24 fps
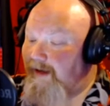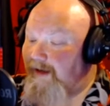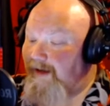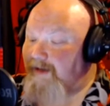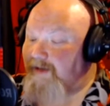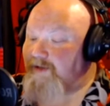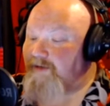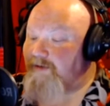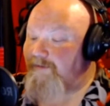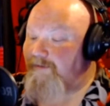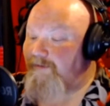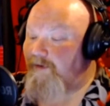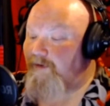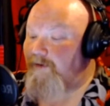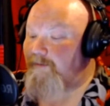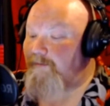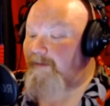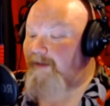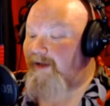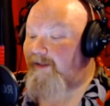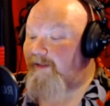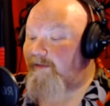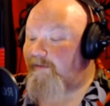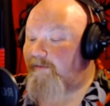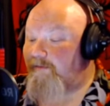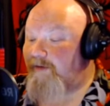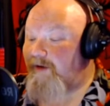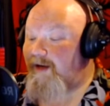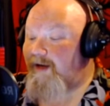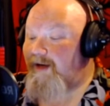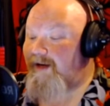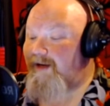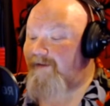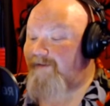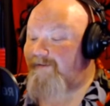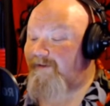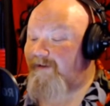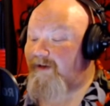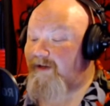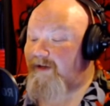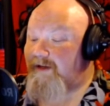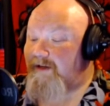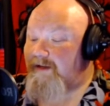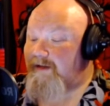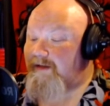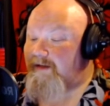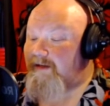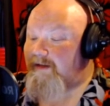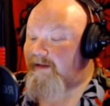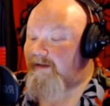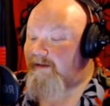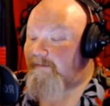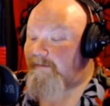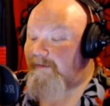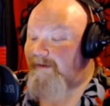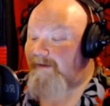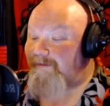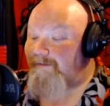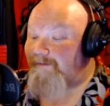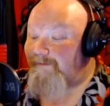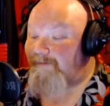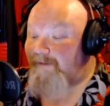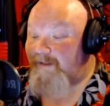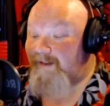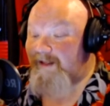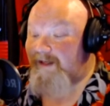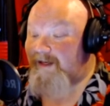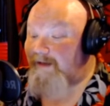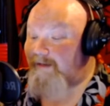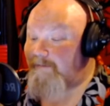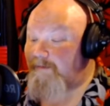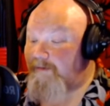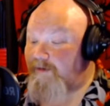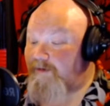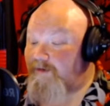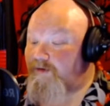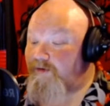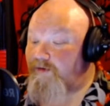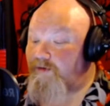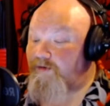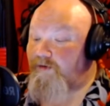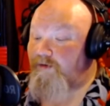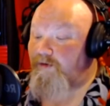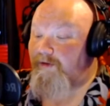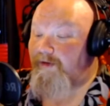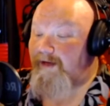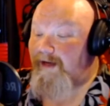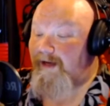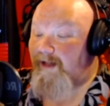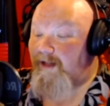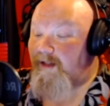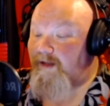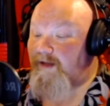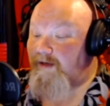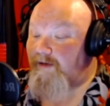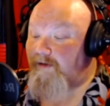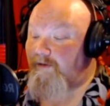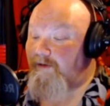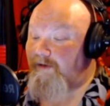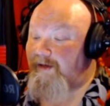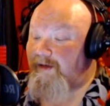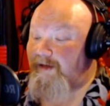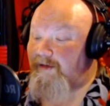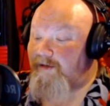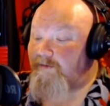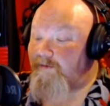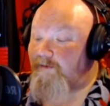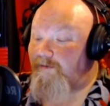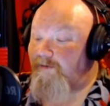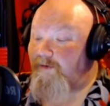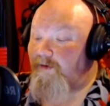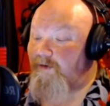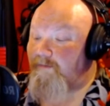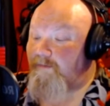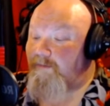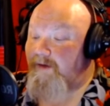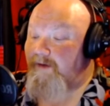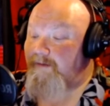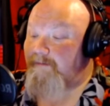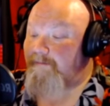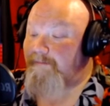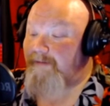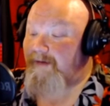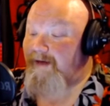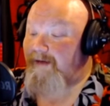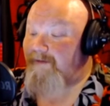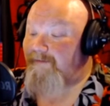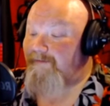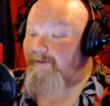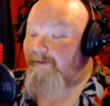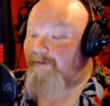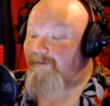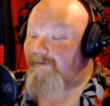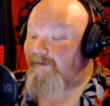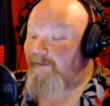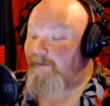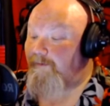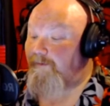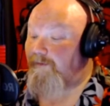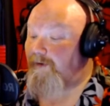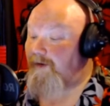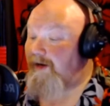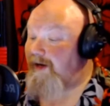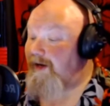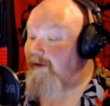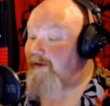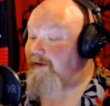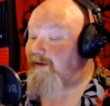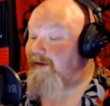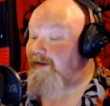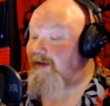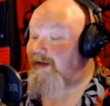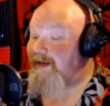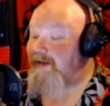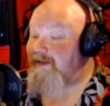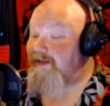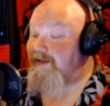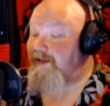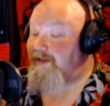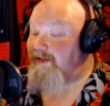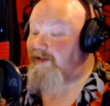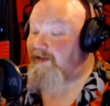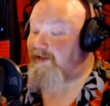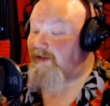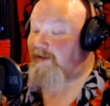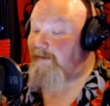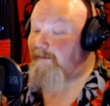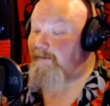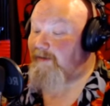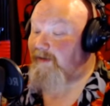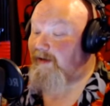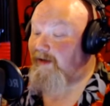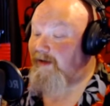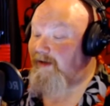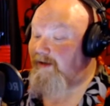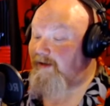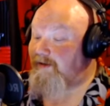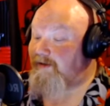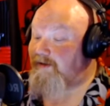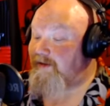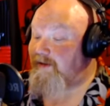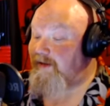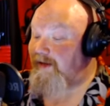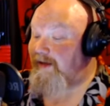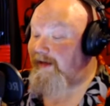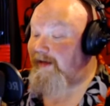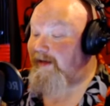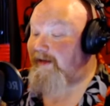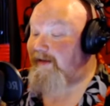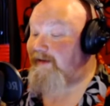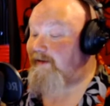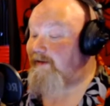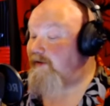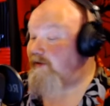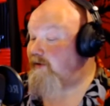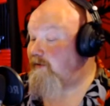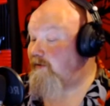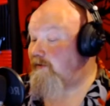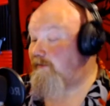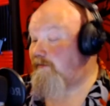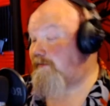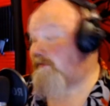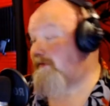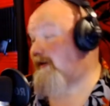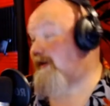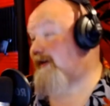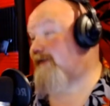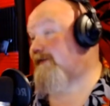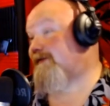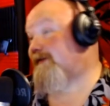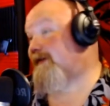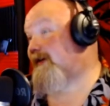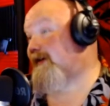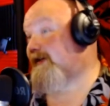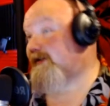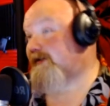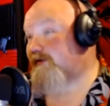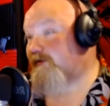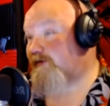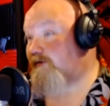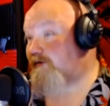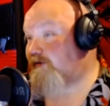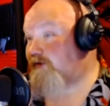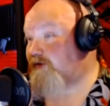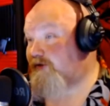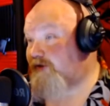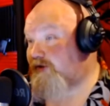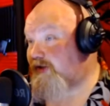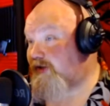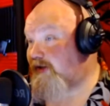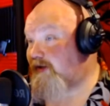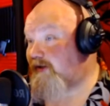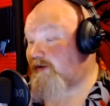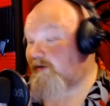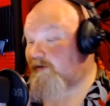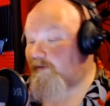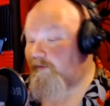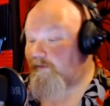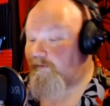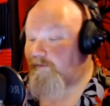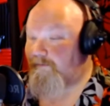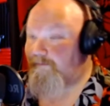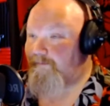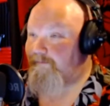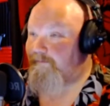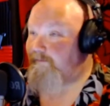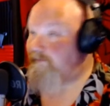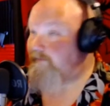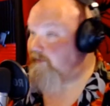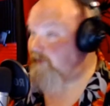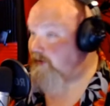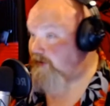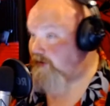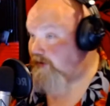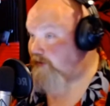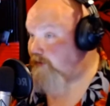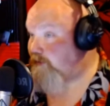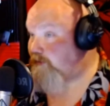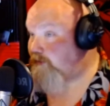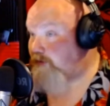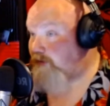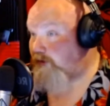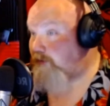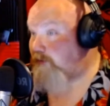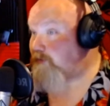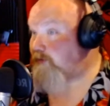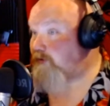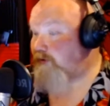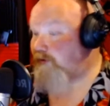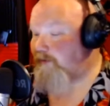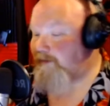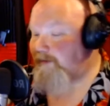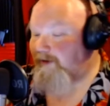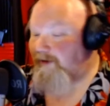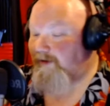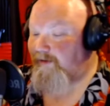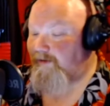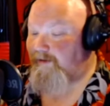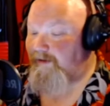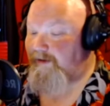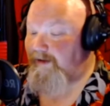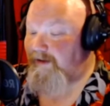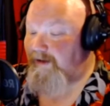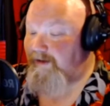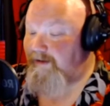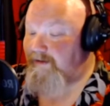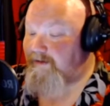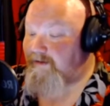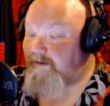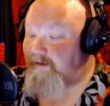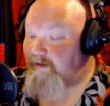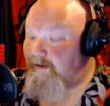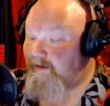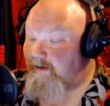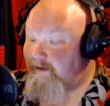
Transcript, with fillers: extrovert may thrive by filling up their social calendar, an introvert might benefit from prioritizing some nights into Netflix or chill or YouTube in your case.